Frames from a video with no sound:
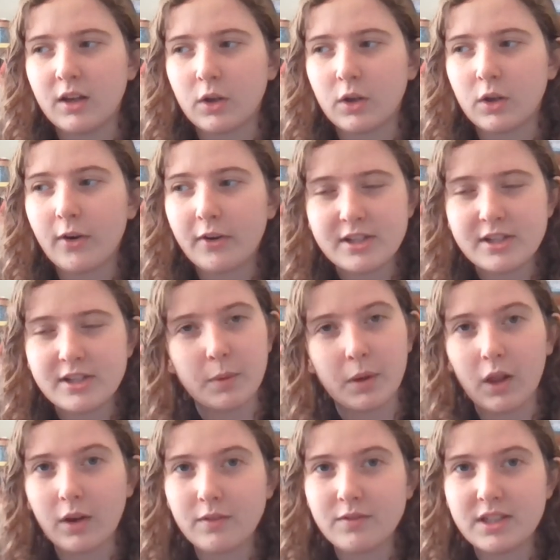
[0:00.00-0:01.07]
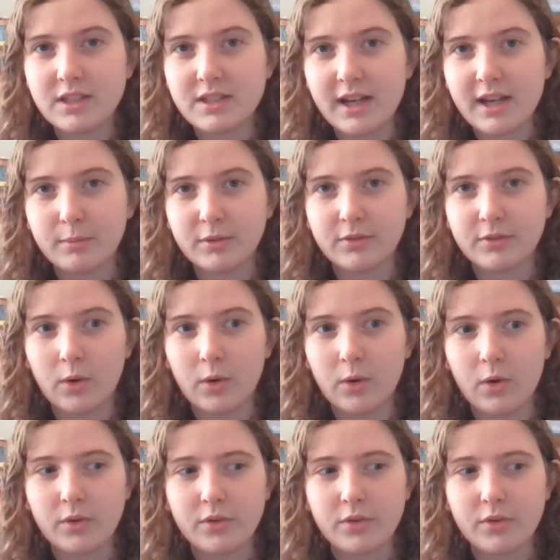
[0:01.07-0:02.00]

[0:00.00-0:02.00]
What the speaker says: gone into a lot of detail before.